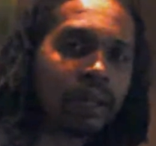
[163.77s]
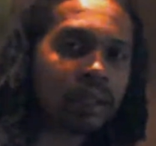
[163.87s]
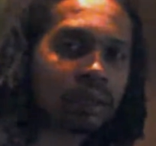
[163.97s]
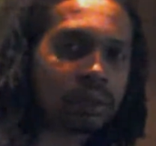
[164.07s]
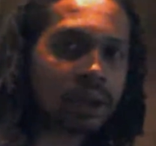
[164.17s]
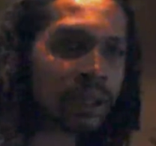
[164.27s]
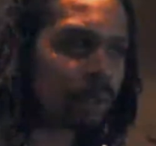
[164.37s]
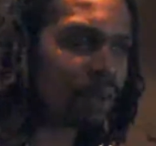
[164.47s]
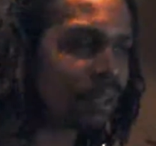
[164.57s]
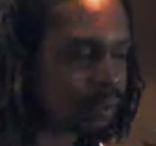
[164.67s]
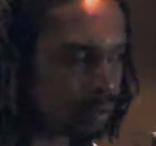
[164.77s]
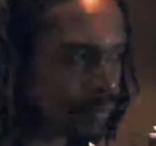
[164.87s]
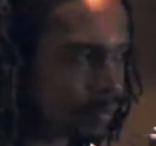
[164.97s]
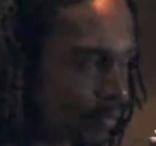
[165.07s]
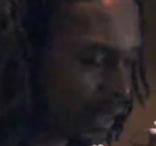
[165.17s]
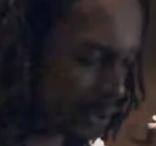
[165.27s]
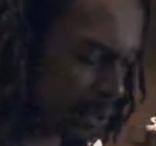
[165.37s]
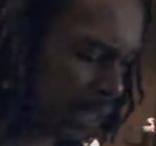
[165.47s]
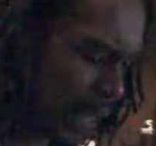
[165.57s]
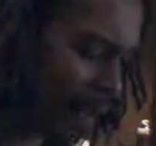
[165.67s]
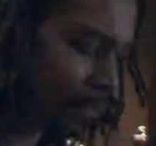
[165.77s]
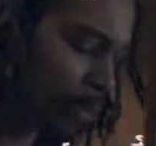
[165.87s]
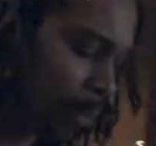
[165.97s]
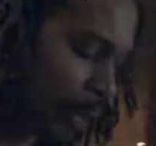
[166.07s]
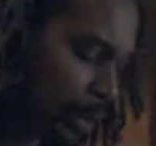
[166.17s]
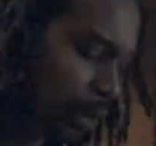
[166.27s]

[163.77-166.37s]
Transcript: You know what I'm saying? It wasn't even the fact that I have to make it,